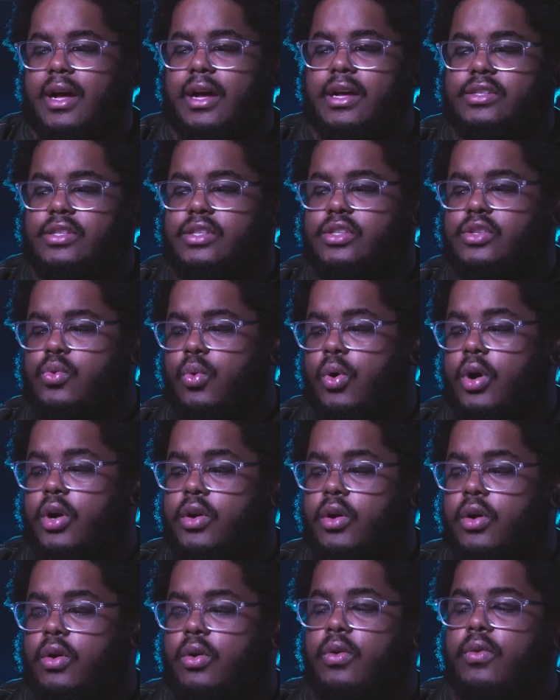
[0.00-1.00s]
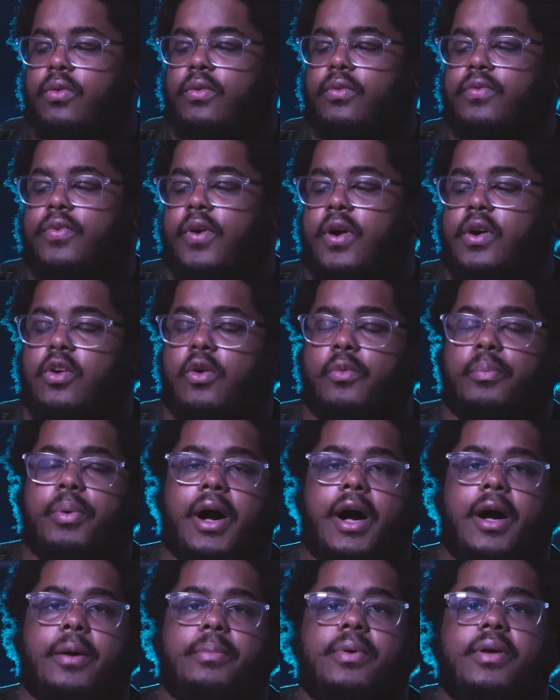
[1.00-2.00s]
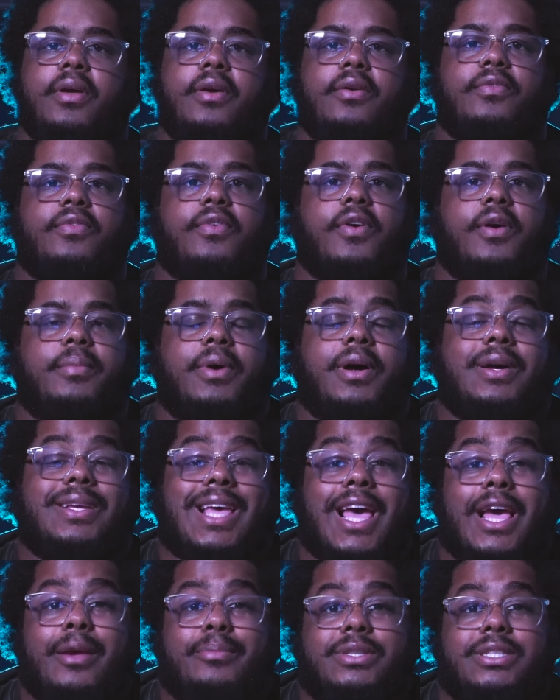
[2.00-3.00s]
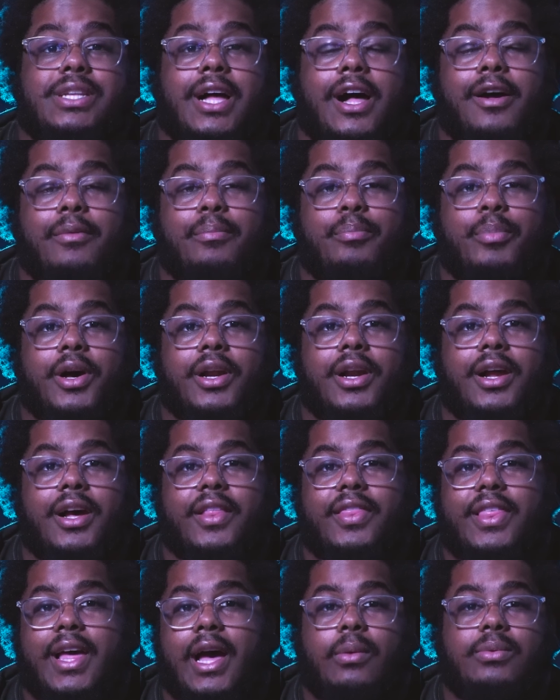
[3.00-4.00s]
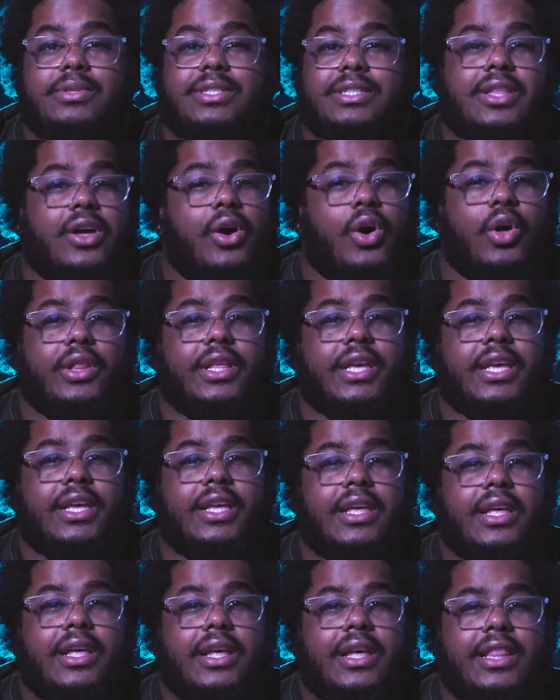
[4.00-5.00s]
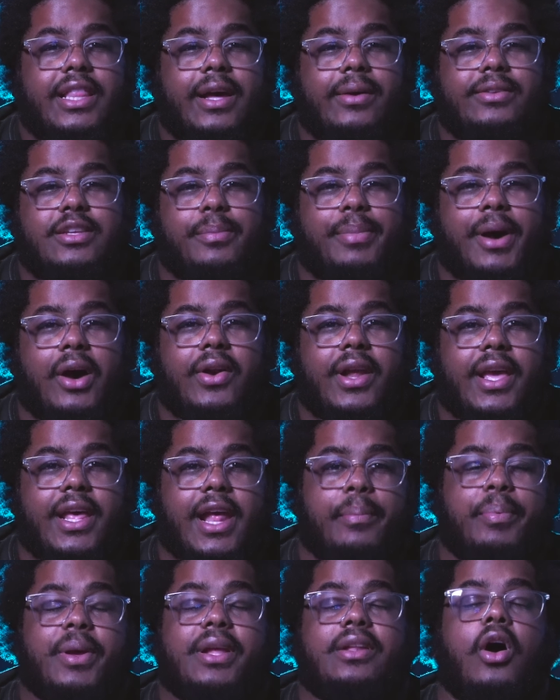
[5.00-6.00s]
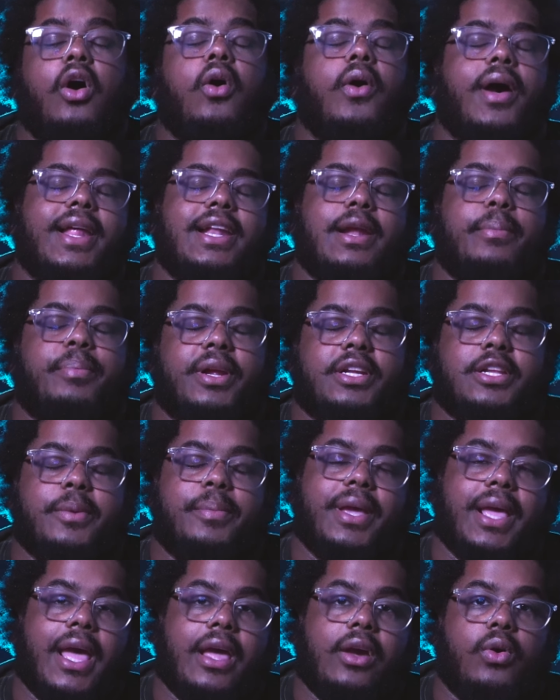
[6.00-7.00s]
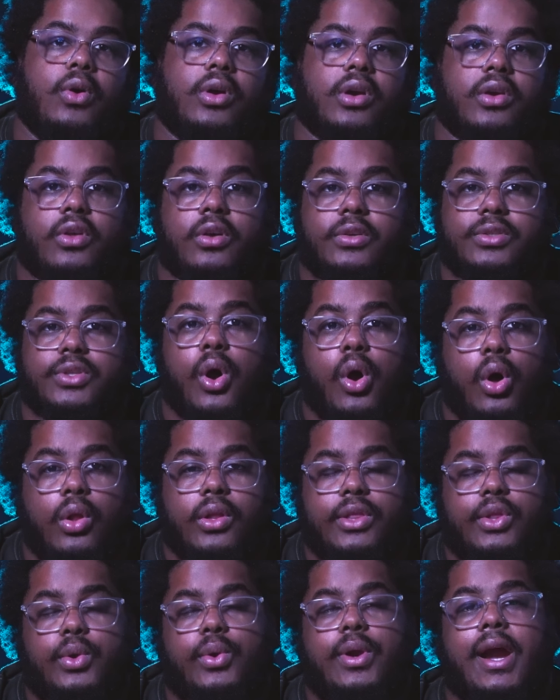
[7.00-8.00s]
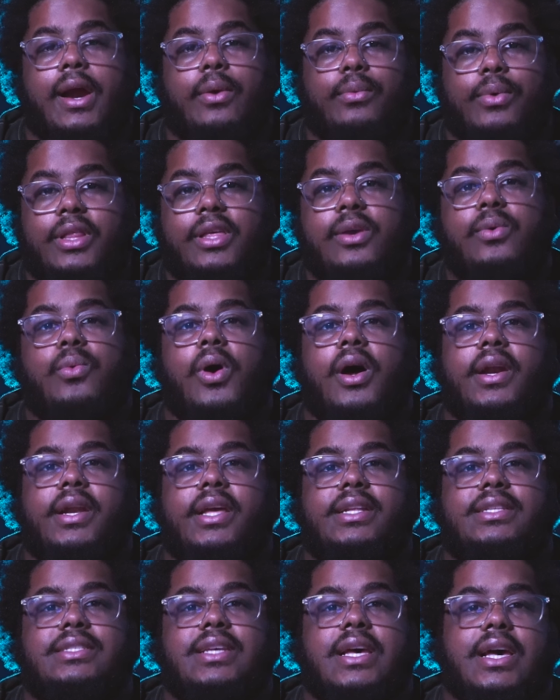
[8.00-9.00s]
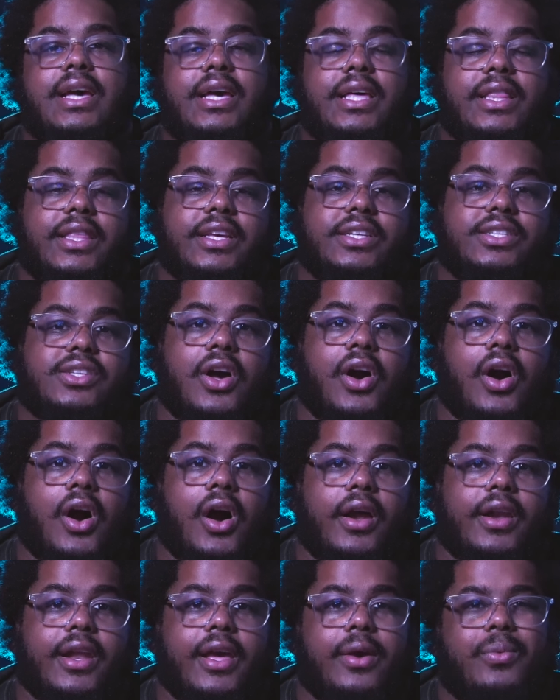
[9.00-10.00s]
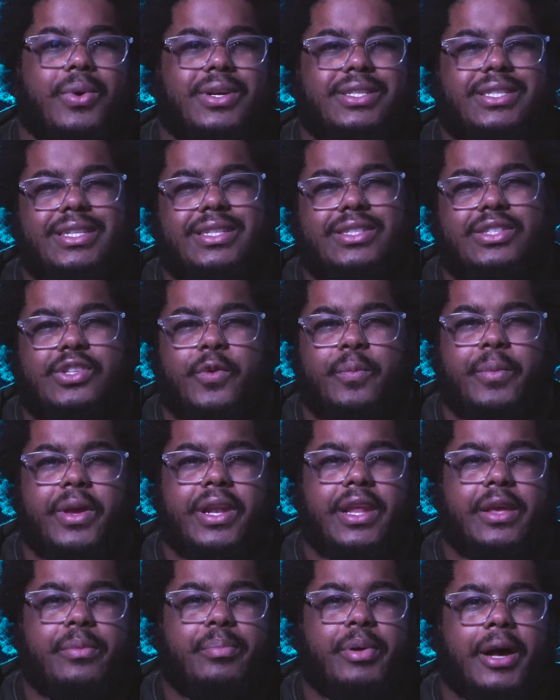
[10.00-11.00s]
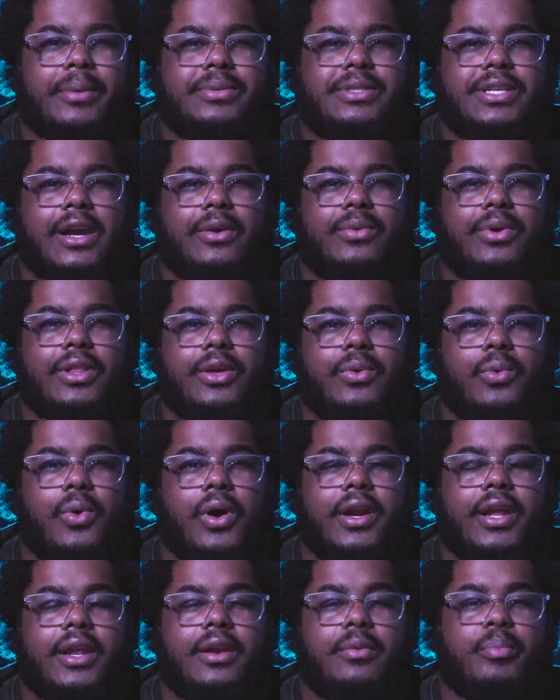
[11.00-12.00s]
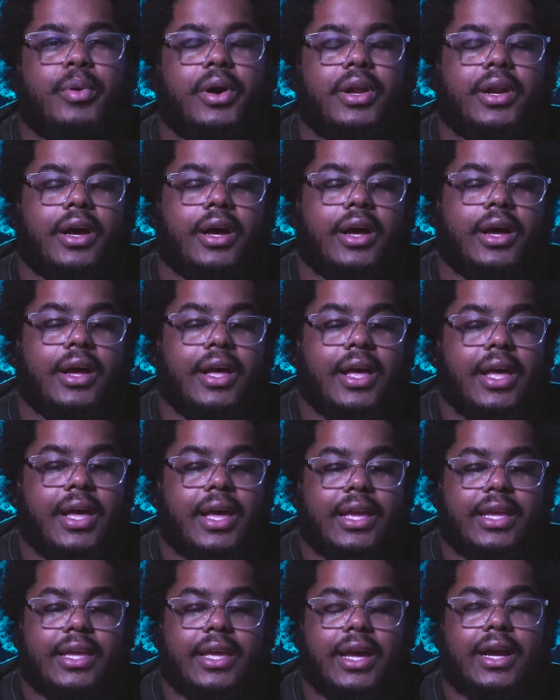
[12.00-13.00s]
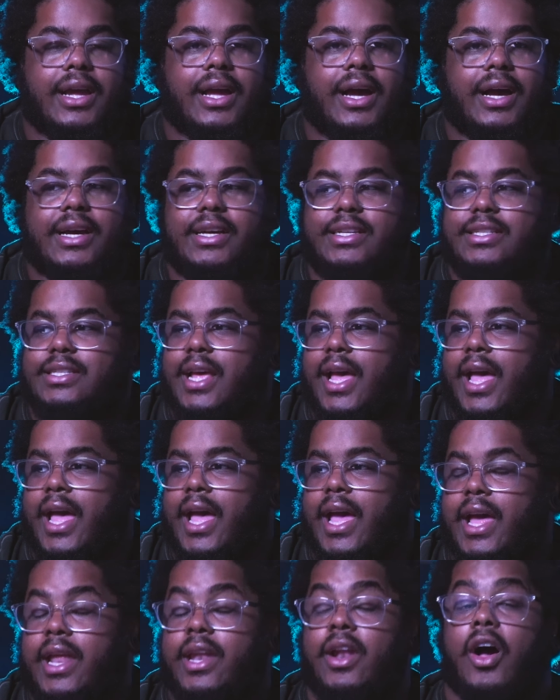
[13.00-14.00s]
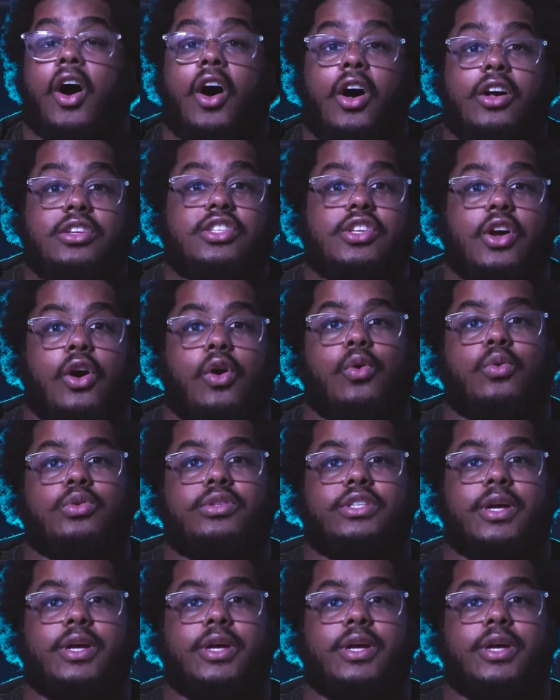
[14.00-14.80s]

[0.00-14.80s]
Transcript: a Squirtle Funko Pop from uh, GameStop, but uh, that was the only That was about it. I picked, oh, and I picked up a Gang Orca. Those are the only three I really wanted this con. It wasn't too many pops that I really wanted, but uh, yeah, guys. And also,